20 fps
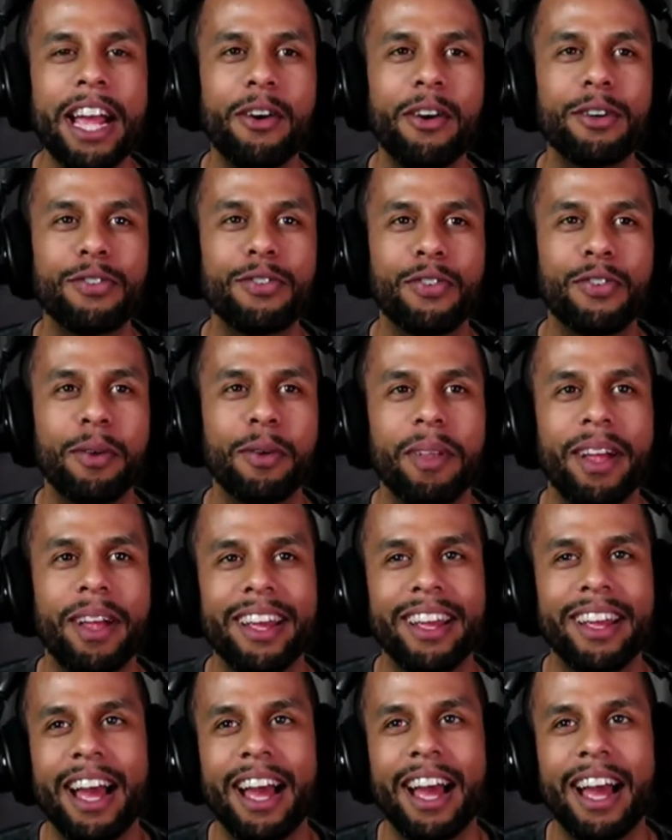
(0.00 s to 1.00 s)
goes from
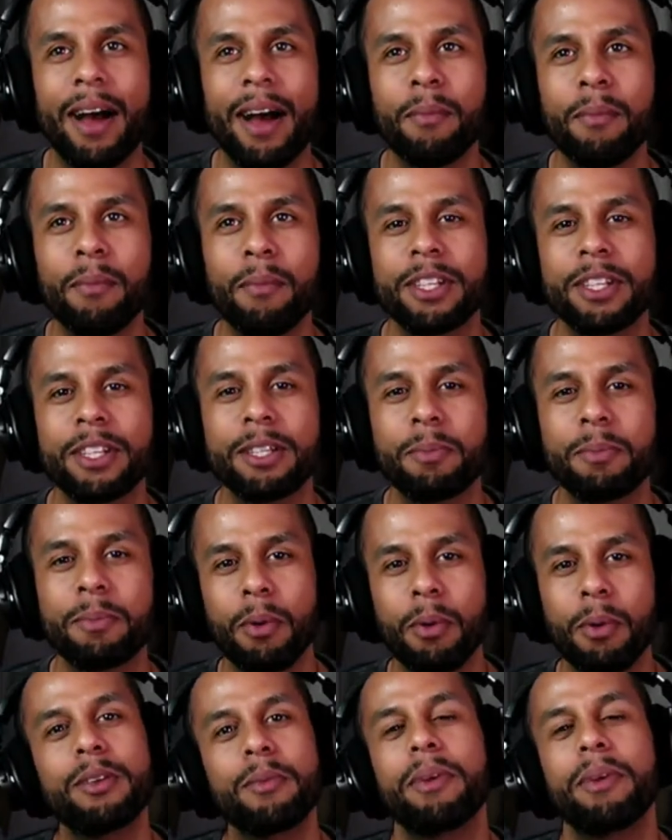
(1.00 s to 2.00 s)
like, I'm supposed to
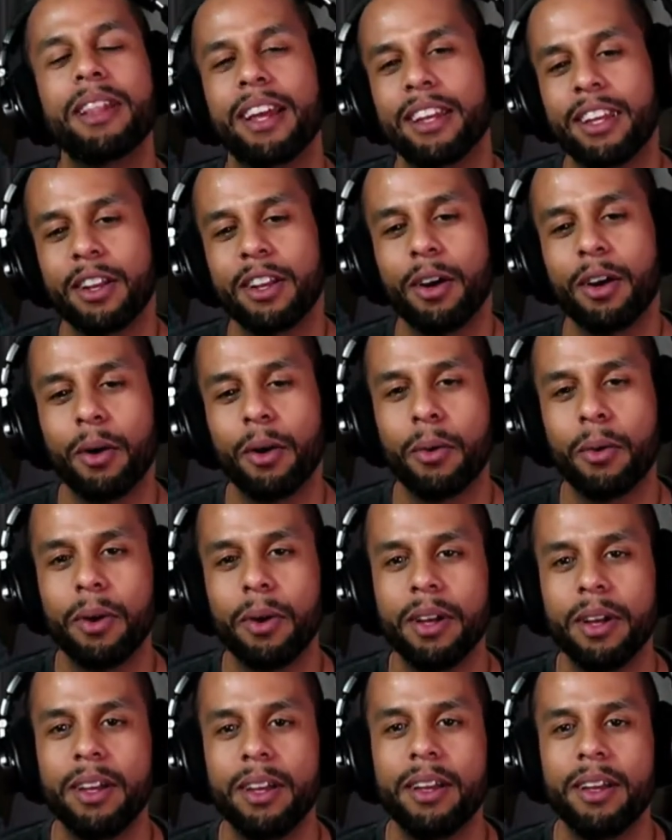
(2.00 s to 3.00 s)
be like, he's
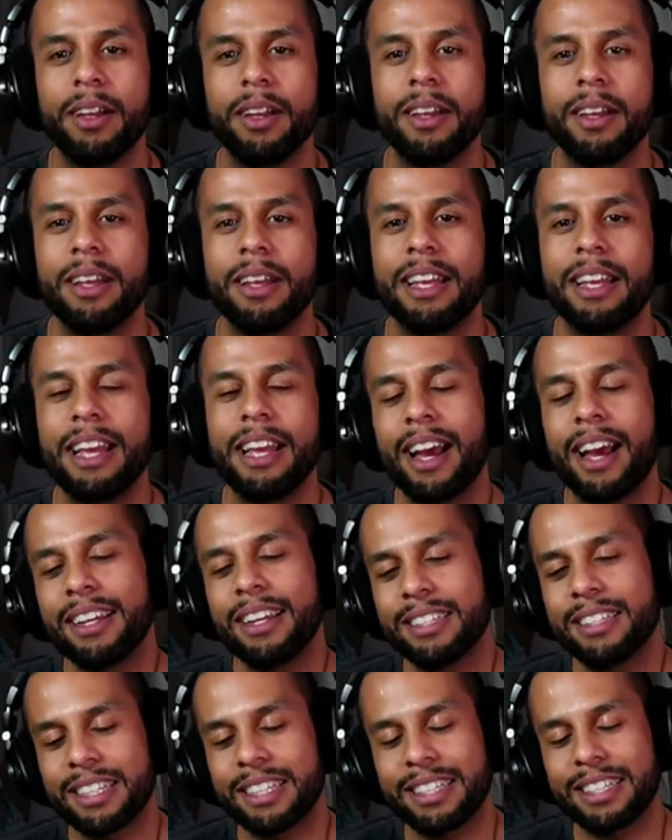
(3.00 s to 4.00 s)

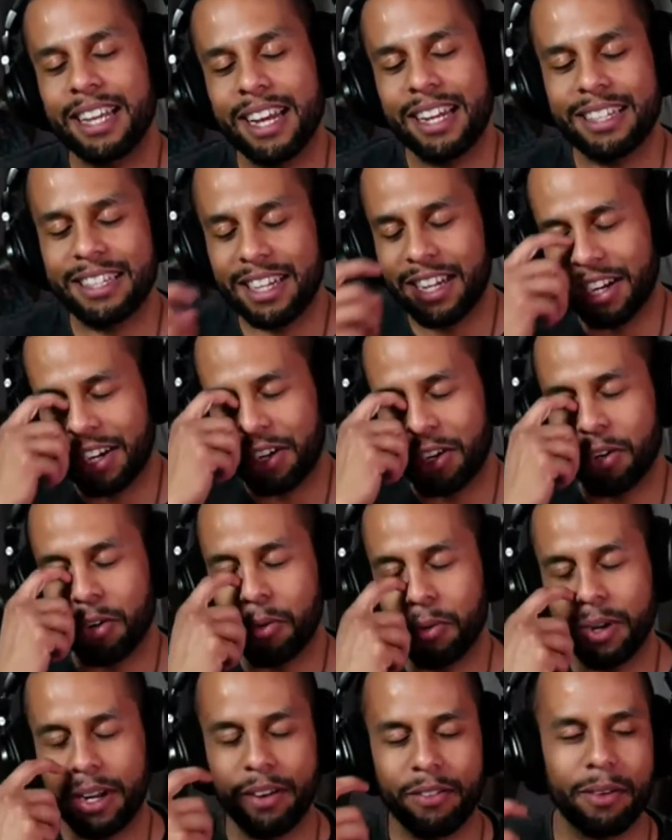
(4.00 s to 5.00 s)
like this anti-hero or
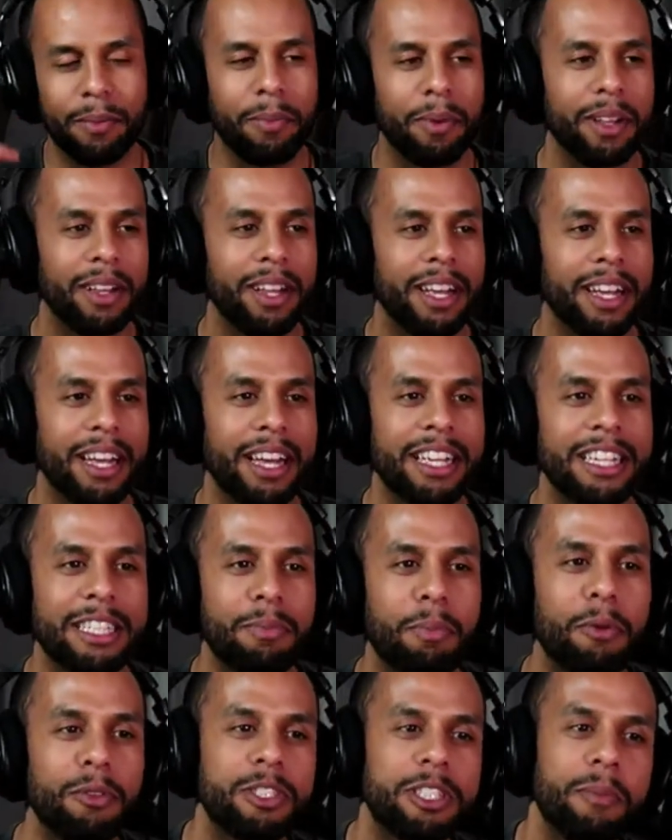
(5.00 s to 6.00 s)
whatever, but like he's
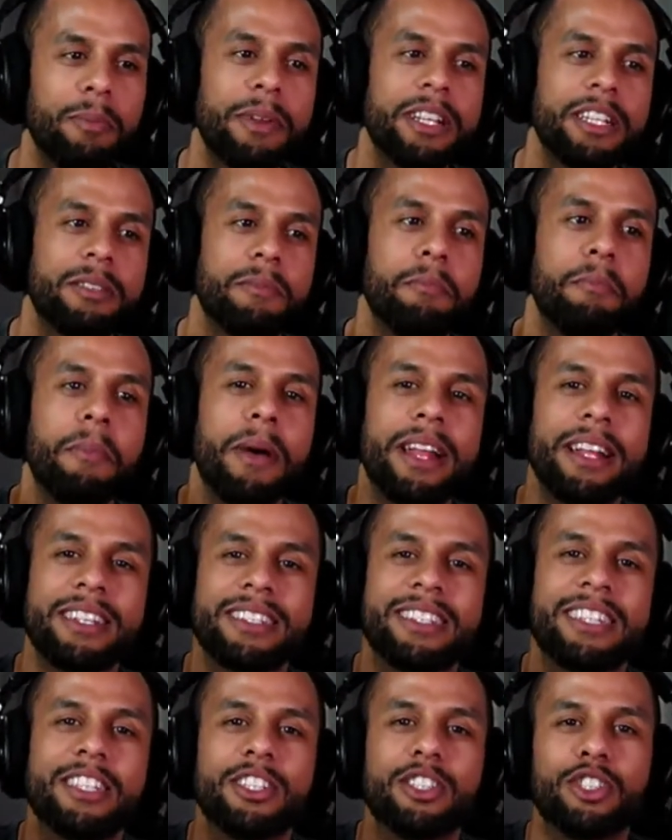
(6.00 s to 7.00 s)
supposed to be this
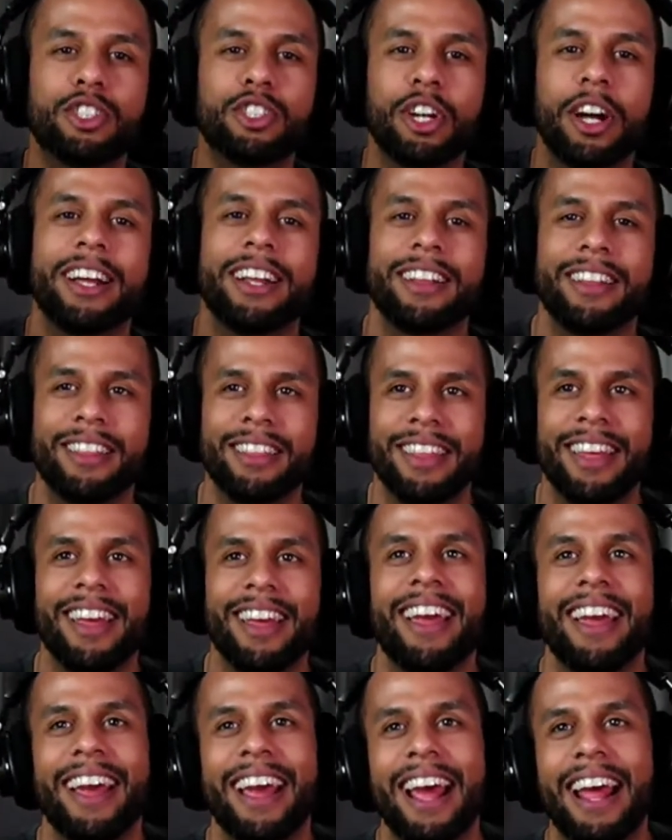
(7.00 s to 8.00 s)
menacing giant
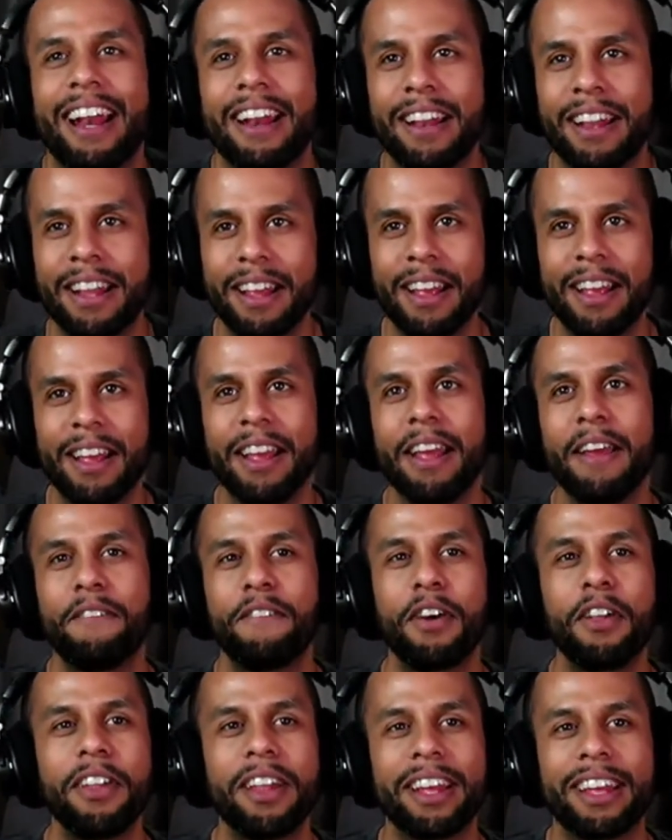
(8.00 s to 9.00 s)
thing, and it
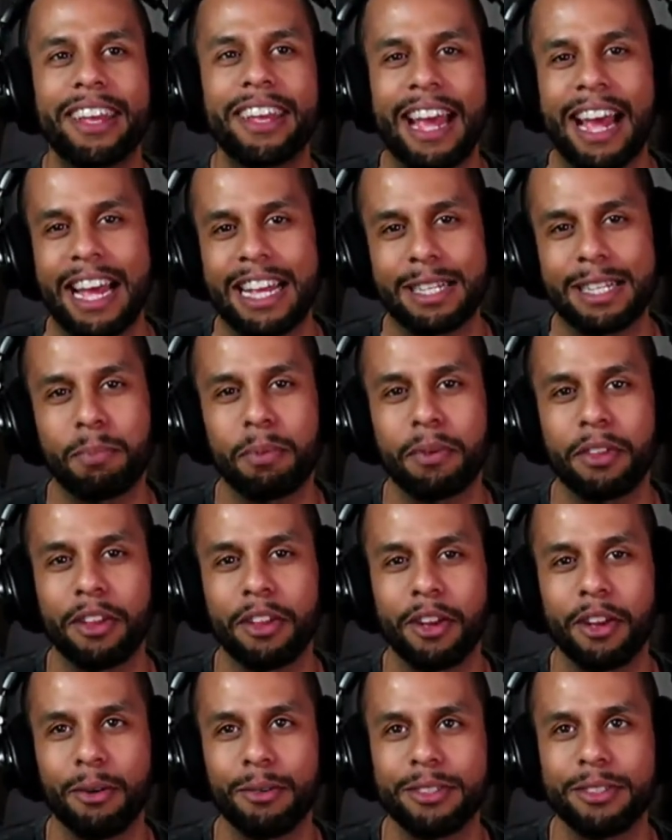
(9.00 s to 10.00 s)
felt like Casper the
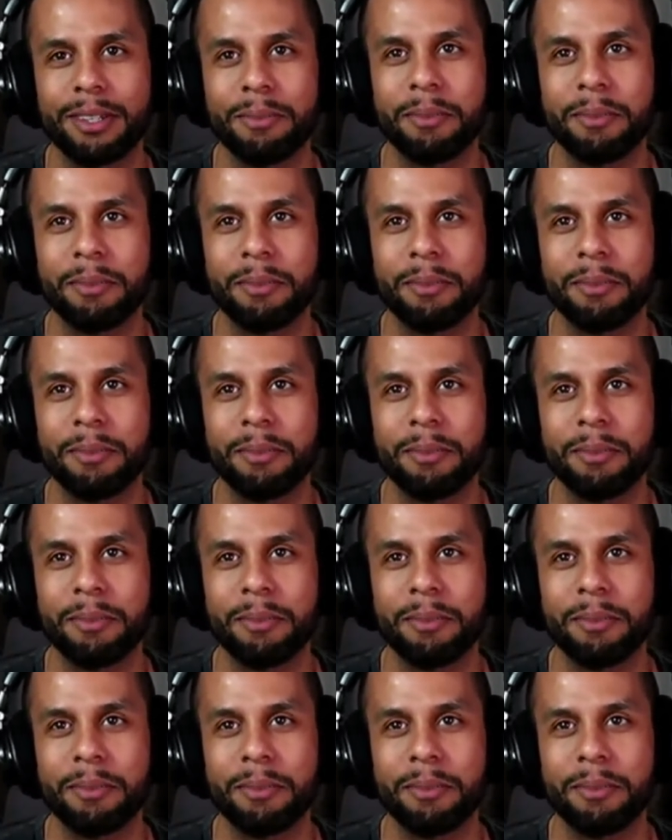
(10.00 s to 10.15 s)
Ghost to